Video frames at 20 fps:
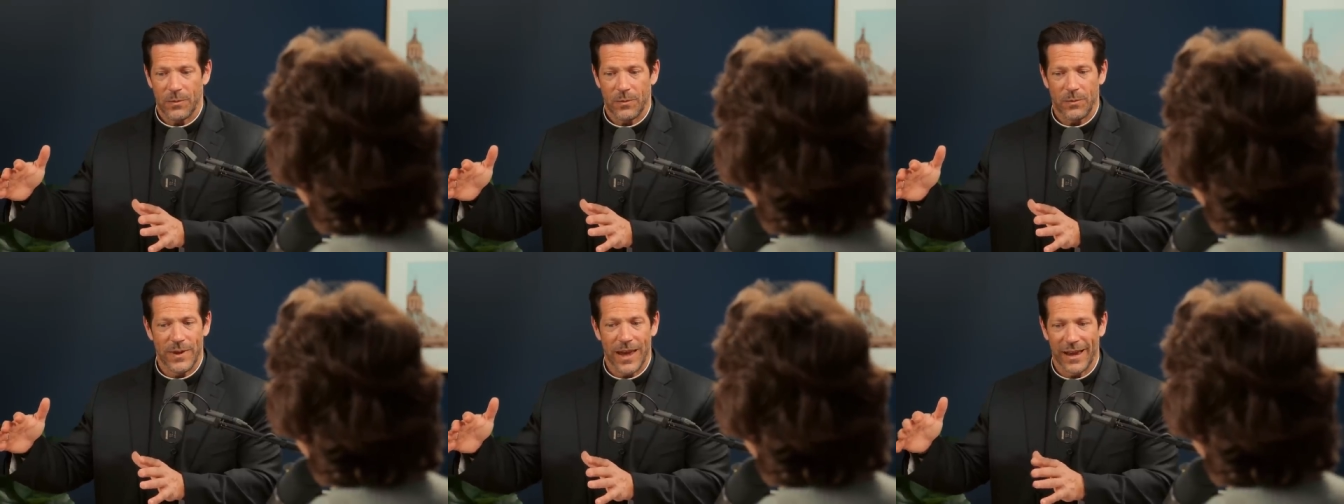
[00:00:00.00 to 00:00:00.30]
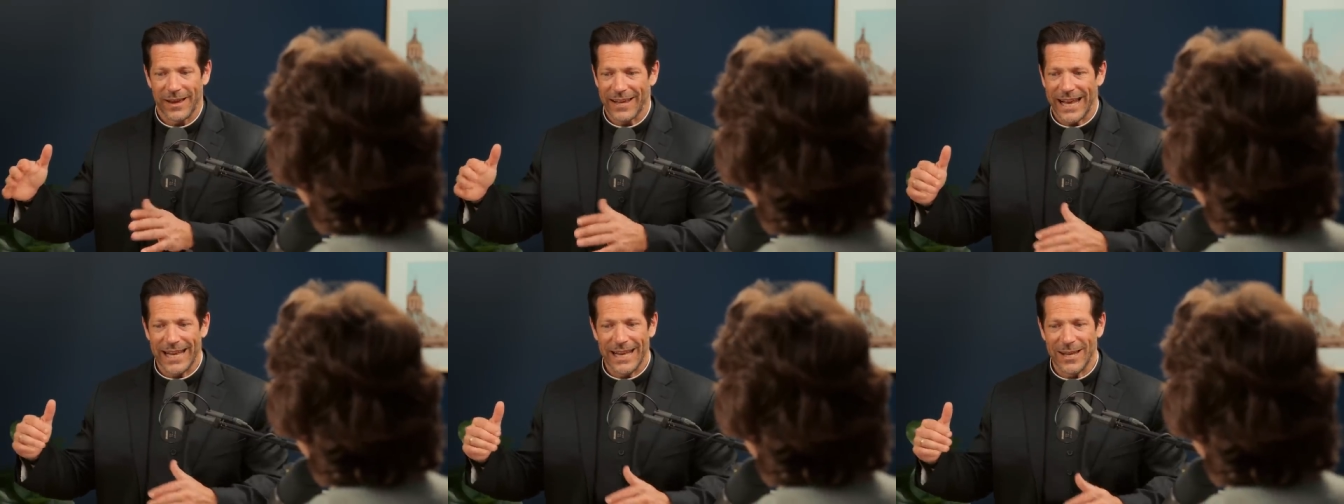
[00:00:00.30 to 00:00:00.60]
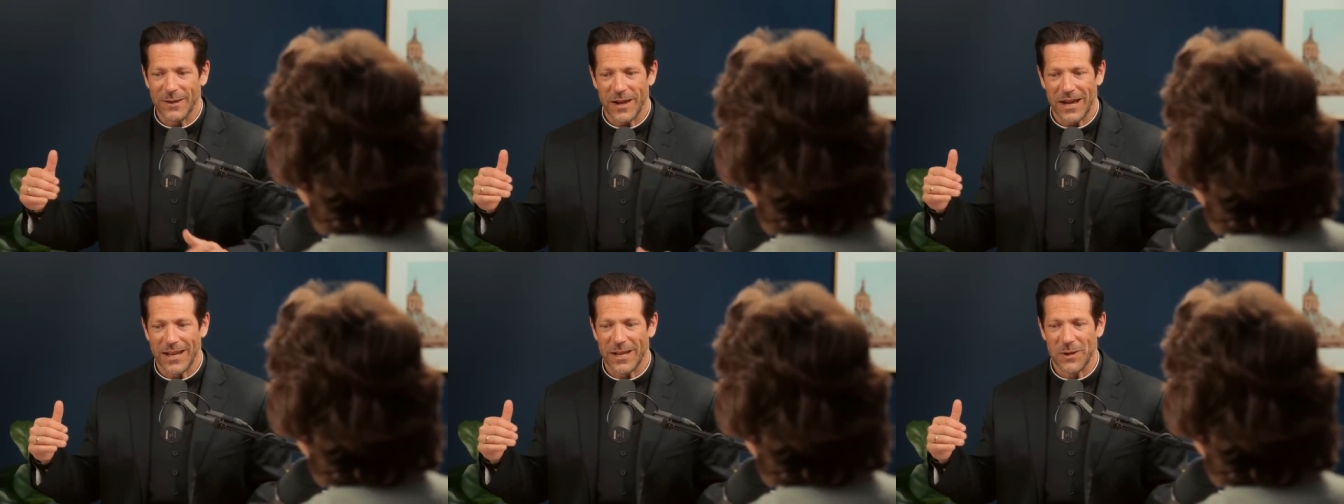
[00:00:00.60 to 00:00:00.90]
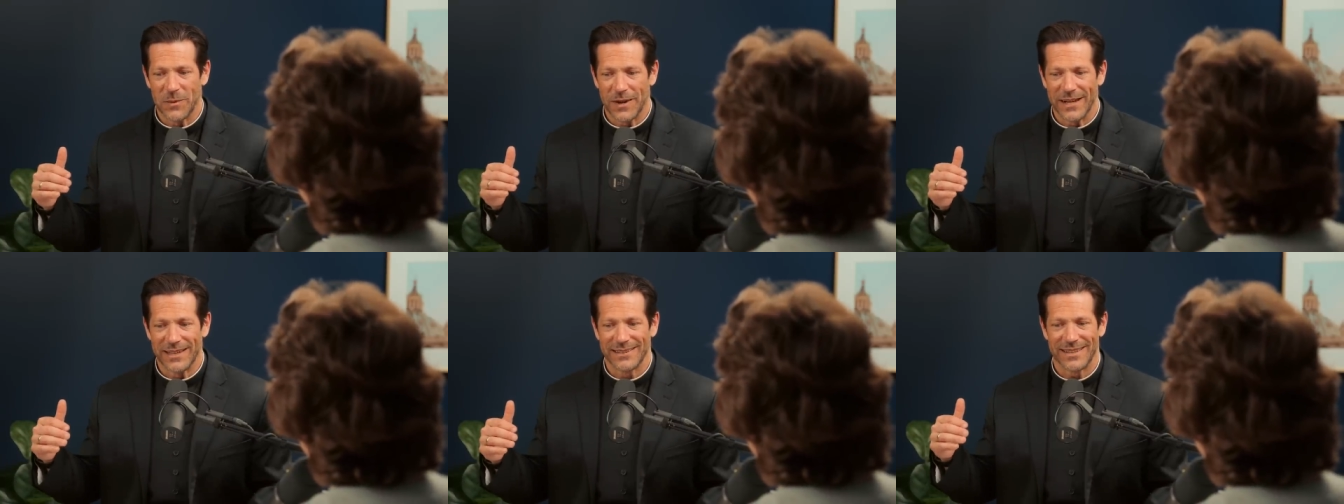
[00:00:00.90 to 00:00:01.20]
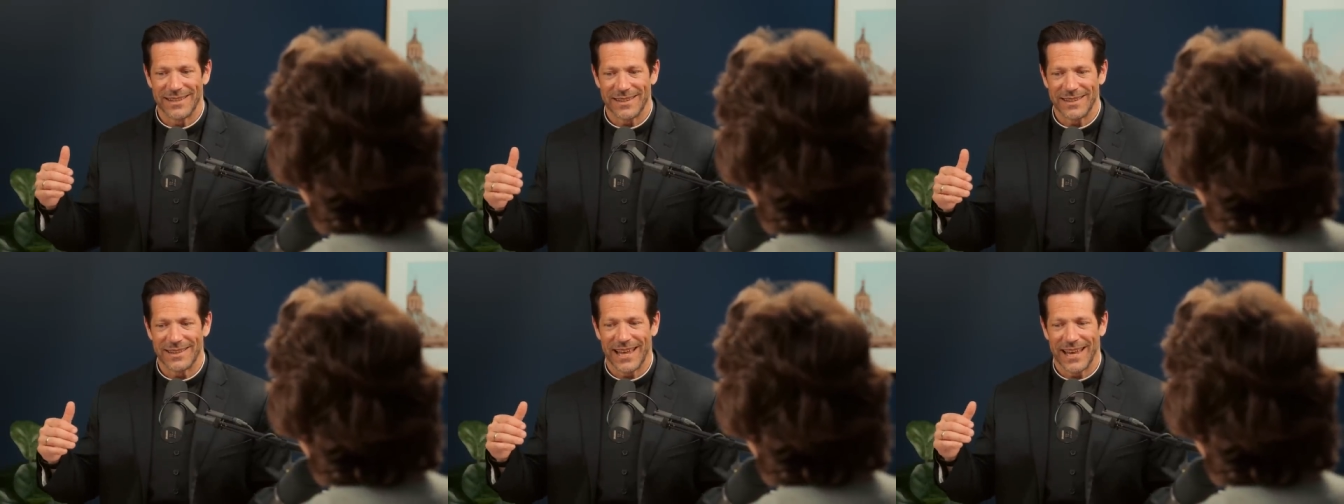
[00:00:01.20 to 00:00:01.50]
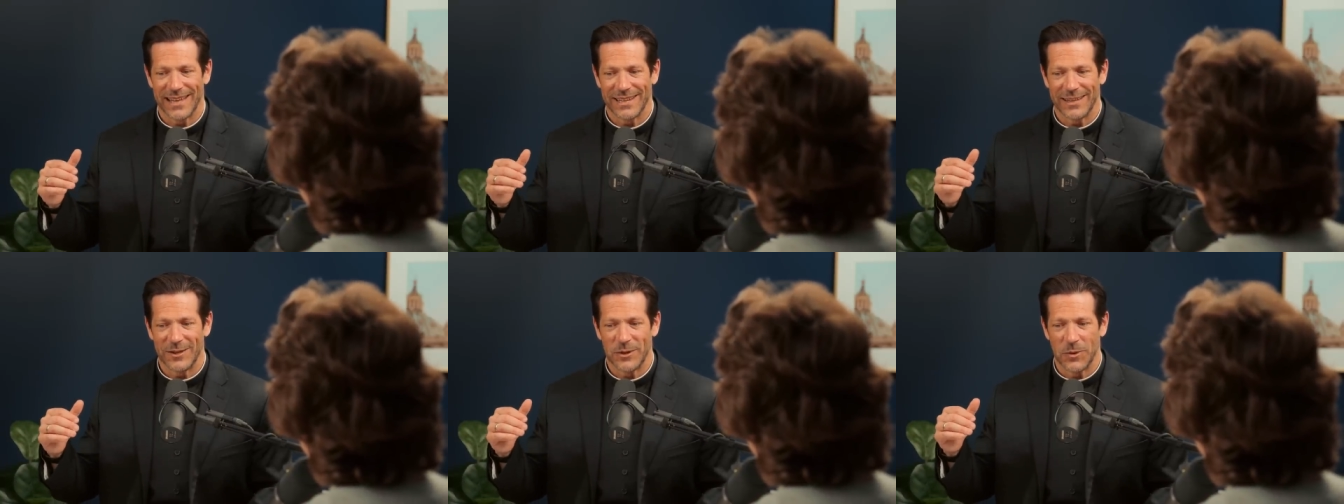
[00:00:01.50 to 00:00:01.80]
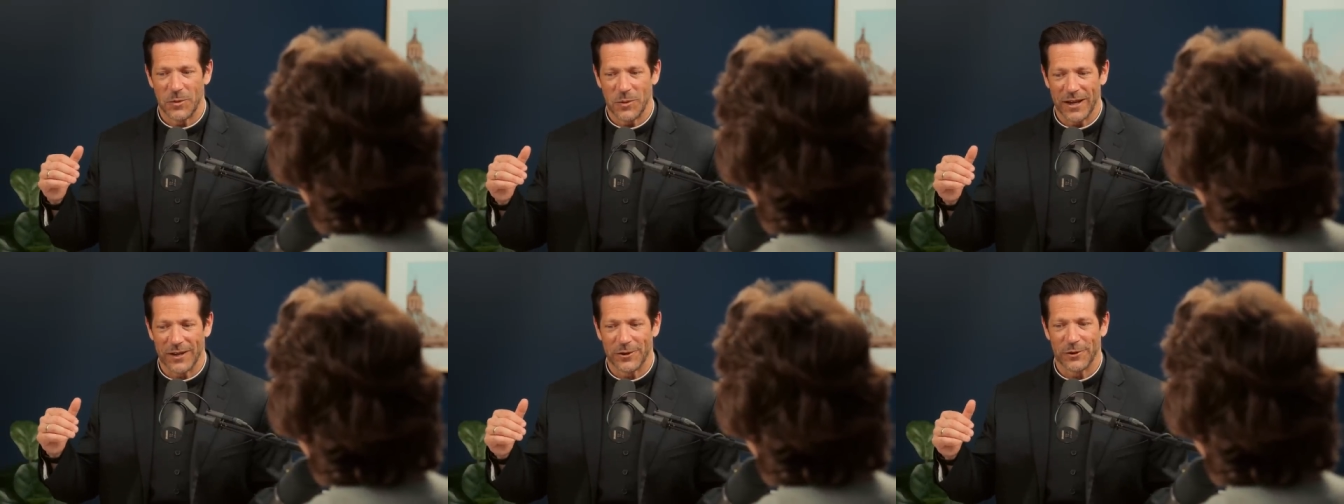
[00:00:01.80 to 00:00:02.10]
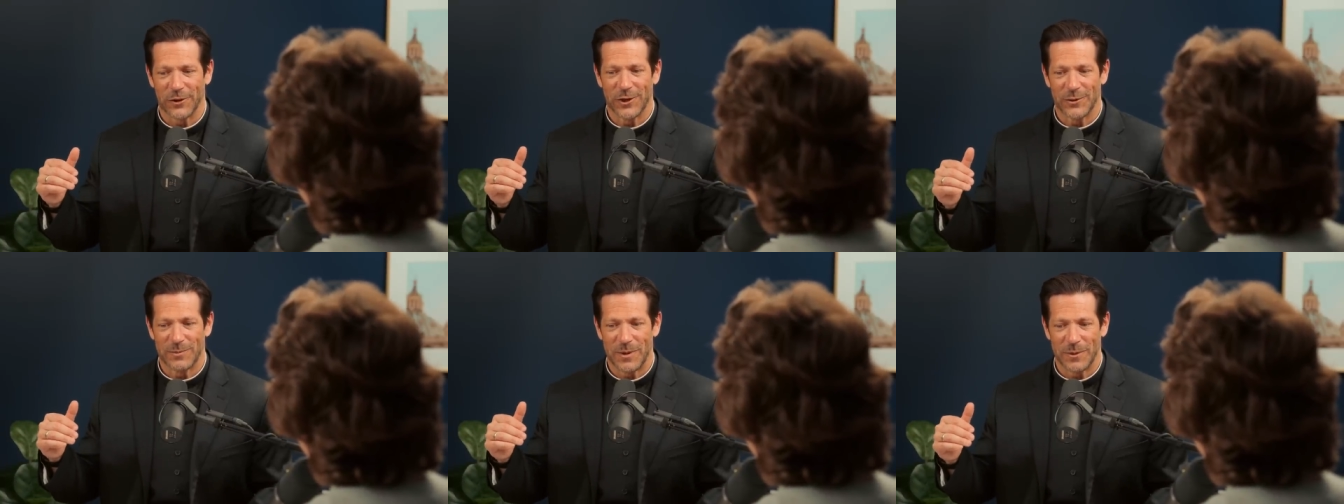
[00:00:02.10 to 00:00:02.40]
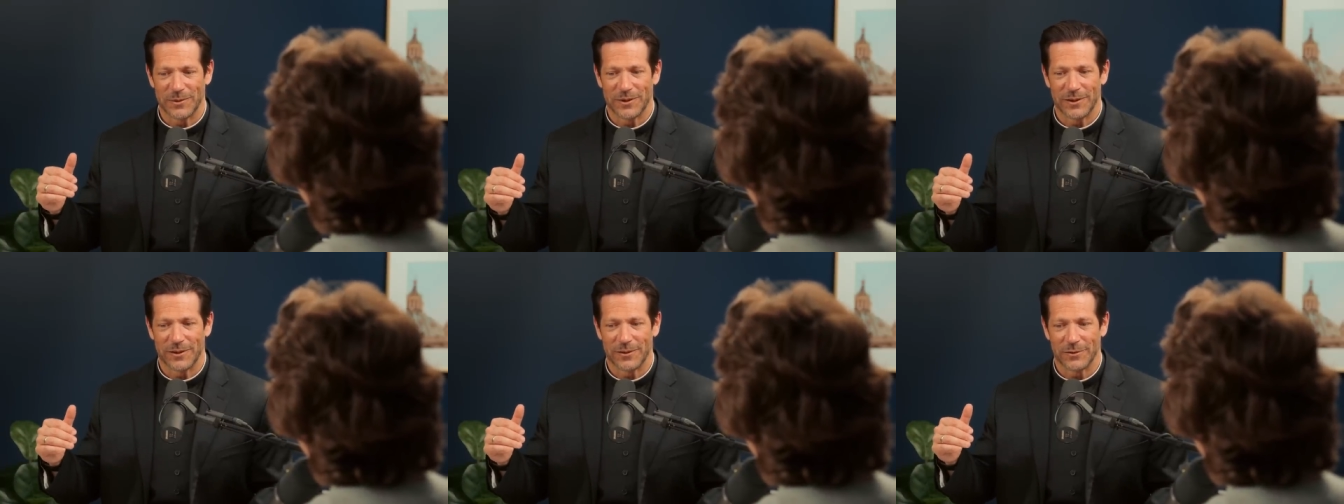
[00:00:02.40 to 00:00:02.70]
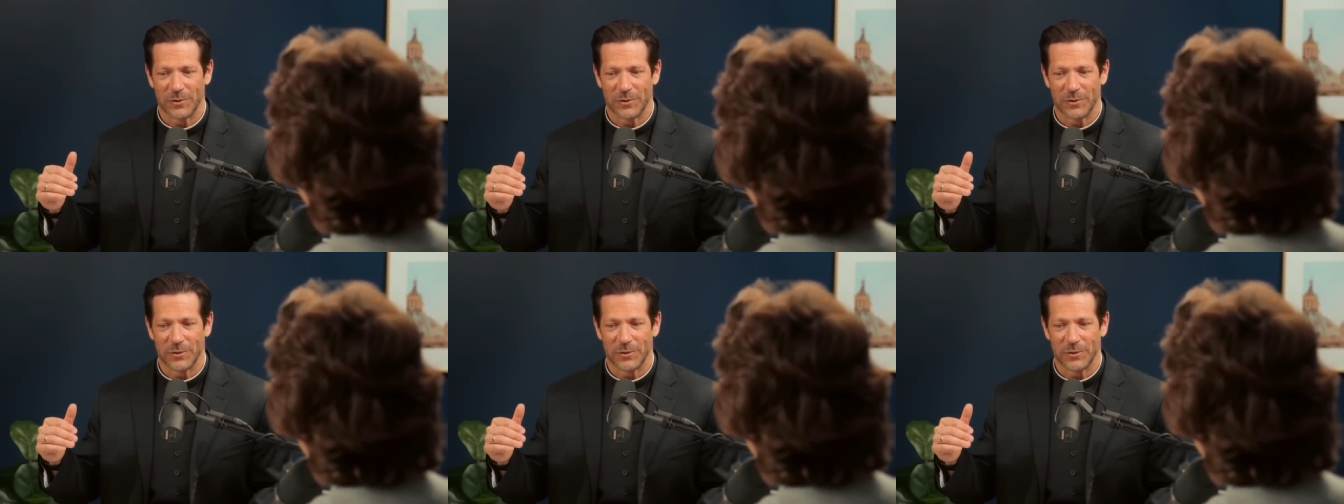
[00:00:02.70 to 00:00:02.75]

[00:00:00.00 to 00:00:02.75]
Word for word: yeah, any any ways that you encourage people